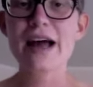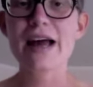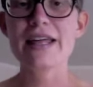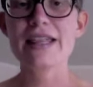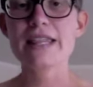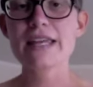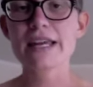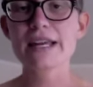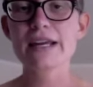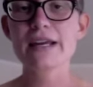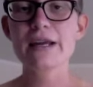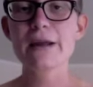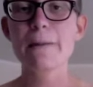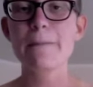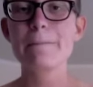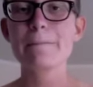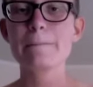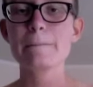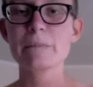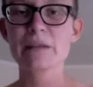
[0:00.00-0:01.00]
I think
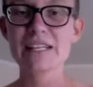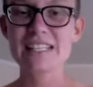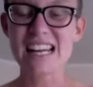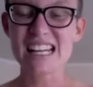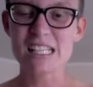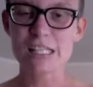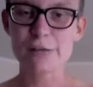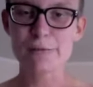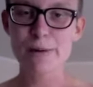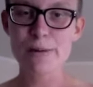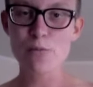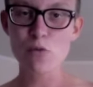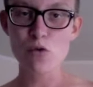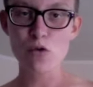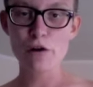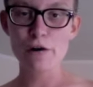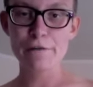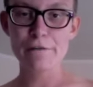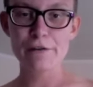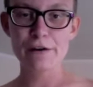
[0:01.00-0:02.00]
it tends to be
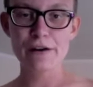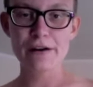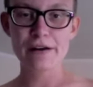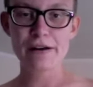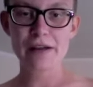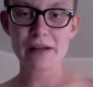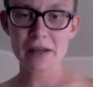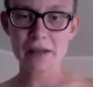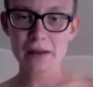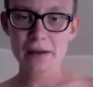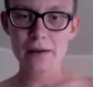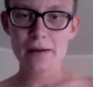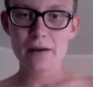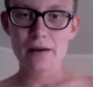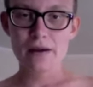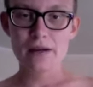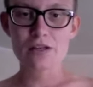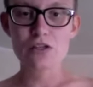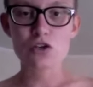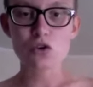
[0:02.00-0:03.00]
more of a
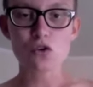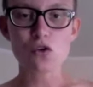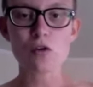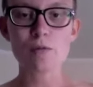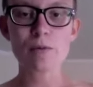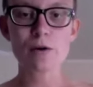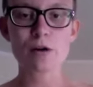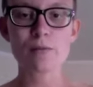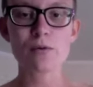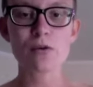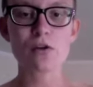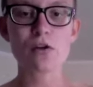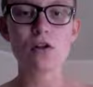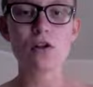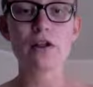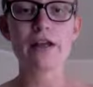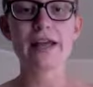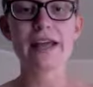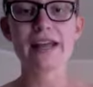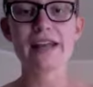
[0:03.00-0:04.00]
dull
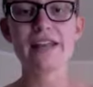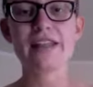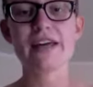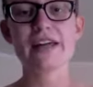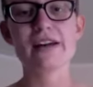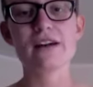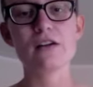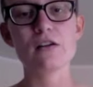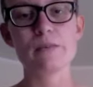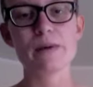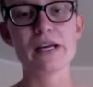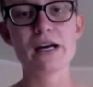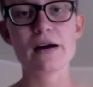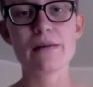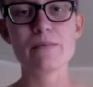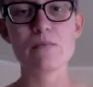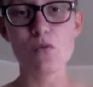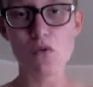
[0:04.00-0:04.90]
purple, and then it'll become